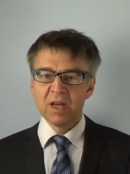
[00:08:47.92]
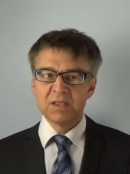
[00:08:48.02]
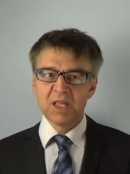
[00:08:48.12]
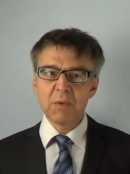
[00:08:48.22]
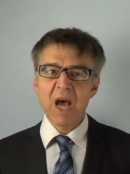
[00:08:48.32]

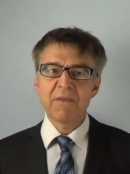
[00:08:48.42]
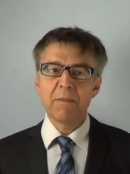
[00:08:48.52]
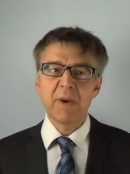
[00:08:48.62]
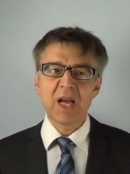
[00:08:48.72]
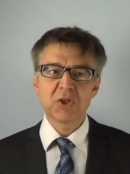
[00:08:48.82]
Now we have a
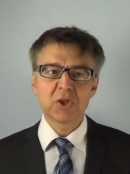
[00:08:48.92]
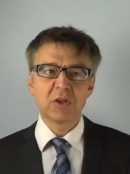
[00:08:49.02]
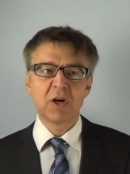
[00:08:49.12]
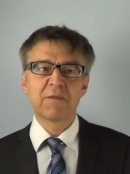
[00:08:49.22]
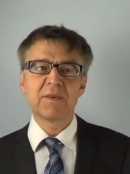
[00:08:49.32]
measure
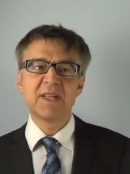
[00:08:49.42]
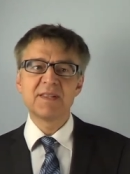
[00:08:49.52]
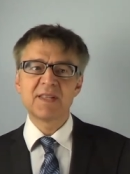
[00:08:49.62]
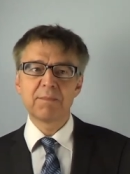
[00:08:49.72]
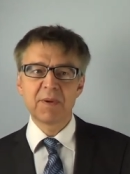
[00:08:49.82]
of
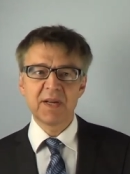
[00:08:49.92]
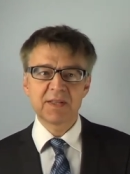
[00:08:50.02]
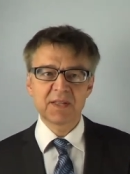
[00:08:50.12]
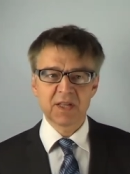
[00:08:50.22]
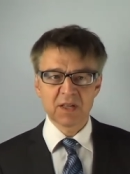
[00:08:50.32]

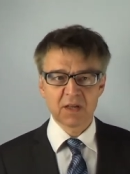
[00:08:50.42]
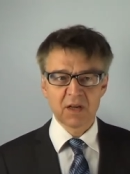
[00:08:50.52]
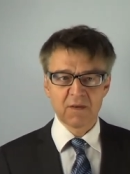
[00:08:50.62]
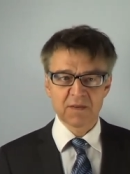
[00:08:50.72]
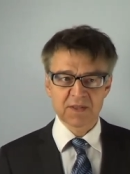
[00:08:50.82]
instability
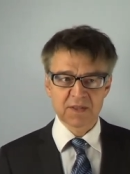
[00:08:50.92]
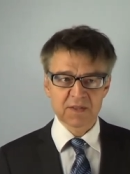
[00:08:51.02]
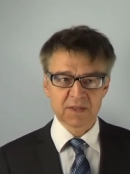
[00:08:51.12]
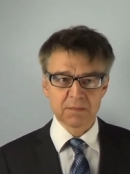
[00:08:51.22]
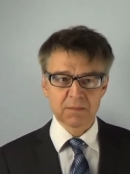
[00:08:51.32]
of a
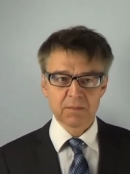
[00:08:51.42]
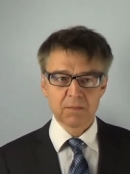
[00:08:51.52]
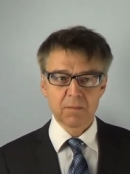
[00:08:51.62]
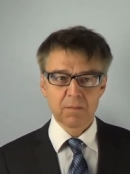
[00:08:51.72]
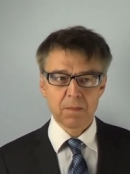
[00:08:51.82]
system.
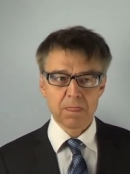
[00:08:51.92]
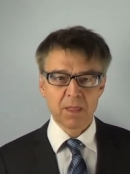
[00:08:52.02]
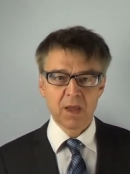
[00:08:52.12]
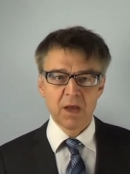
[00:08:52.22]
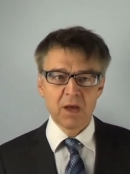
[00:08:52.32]

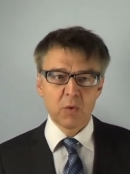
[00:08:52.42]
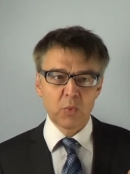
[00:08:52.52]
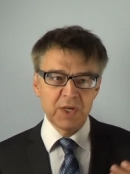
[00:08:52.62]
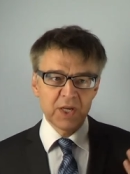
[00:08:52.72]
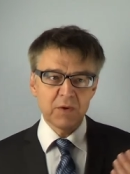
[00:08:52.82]

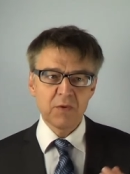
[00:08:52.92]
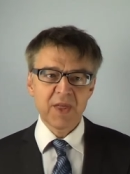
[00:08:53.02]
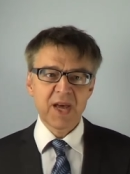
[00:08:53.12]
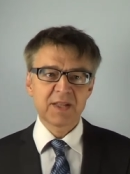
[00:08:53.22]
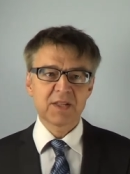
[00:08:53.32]
We know
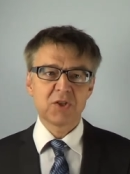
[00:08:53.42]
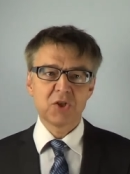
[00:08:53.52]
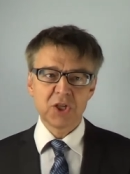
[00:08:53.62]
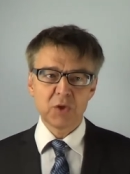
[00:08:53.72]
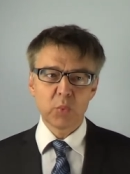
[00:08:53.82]
that
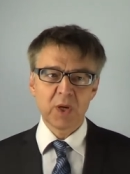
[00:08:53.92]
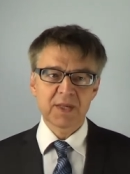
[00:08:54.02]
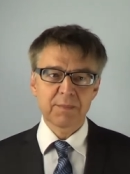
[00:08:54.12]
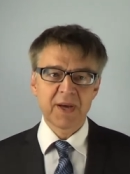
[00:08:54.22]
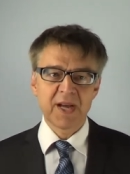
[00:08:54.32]
G will
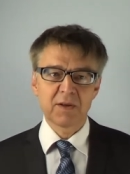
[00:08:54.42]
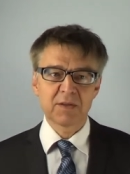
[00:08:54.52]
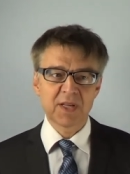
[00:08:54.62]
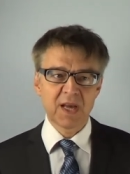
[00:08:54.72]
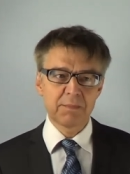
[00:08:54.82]
depend
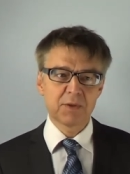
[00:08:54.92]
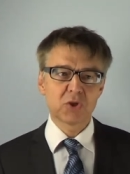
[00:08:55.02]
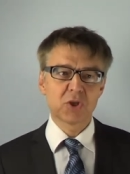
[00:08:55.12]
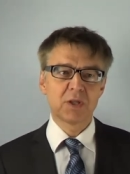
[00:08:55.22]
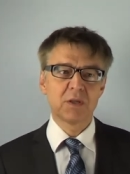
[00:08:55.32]
on
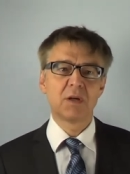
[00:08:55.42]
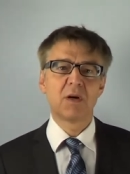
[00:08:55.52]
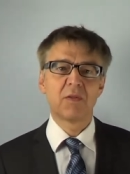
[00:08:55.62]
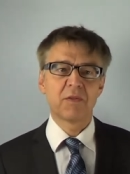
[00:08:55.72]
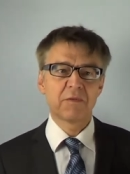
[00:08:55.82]
temperature,
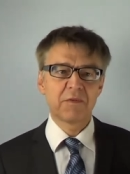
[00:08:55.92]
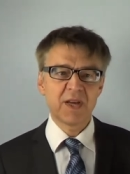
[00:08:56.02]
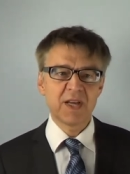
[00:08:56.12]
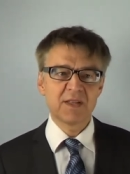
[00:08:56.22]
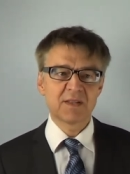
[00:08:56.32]
on the
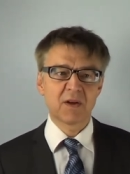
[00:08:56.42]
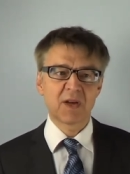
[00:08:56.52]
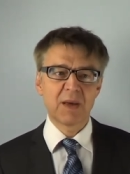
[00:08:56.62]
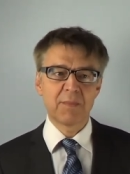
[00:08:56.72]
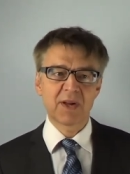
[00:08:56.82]
phase, on
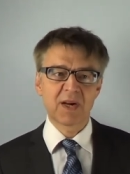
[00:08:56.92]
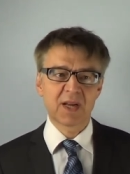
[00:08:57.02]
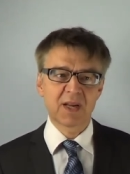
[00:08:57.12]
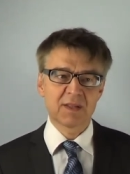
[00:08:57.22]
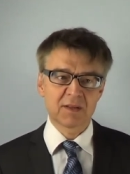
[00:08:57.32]
chemical
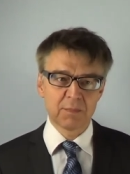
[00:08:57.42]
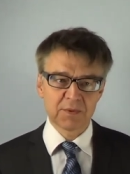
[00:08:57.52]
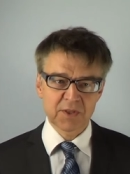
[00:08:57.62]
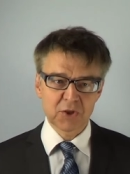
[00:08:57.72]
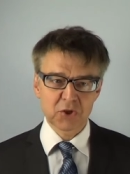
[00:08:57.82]

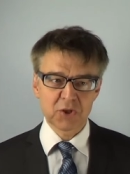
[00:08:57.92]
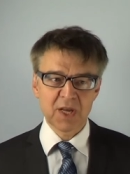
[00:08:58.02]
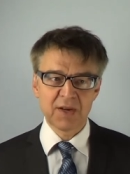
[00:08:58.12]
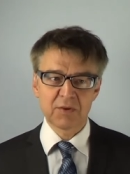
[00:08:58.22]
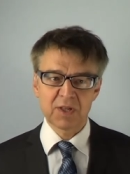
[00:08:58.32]
composition
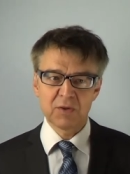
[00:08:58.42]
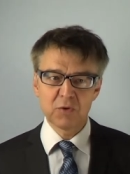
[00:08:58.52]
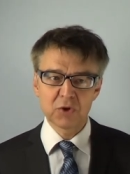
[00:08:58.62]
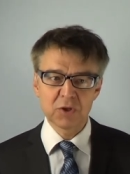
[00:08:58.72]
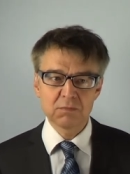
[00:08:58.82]
and on
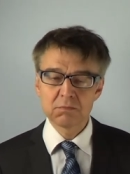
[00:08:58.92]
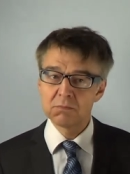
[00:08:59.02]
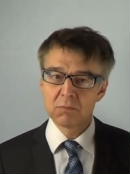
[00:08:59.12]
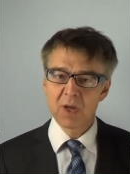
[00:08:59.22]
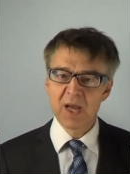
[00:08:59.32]
dilution,
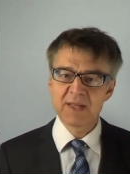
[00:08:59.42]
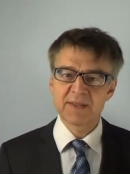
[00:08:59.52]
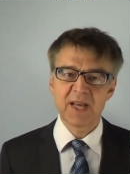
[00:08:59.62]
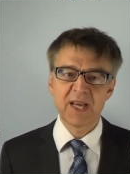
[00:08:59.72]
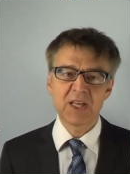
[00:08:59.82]
as
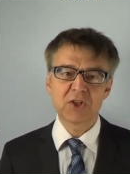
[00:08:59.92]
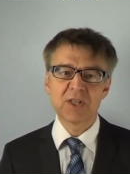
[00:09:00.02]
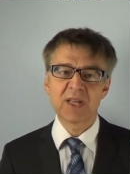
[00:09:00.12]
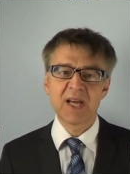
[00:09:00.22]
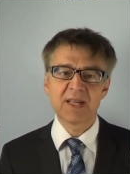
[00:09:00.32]
H
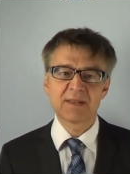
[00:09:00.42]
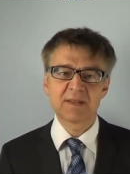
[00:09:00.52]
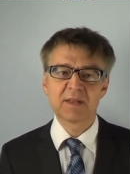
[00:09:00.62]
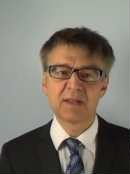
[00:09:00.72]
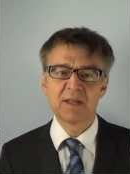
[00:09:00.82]
and S
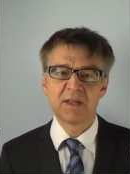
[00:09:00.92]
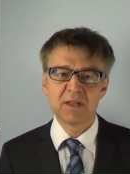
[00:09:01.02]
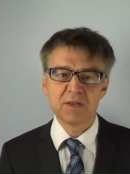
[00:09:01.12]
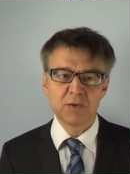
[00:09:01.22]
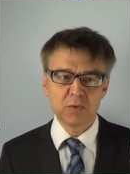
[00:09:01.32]

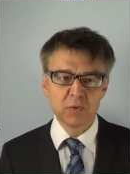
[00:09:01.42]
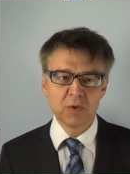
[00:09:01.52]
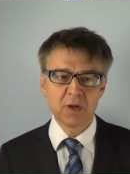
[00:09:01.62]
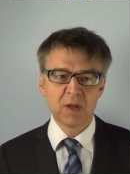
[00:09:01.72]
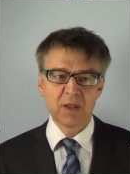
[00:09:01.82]

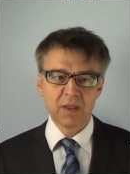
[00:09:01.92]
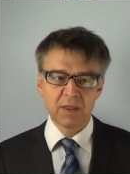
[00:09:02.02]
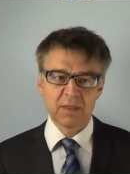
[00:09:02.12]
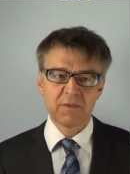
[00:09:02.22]
do, the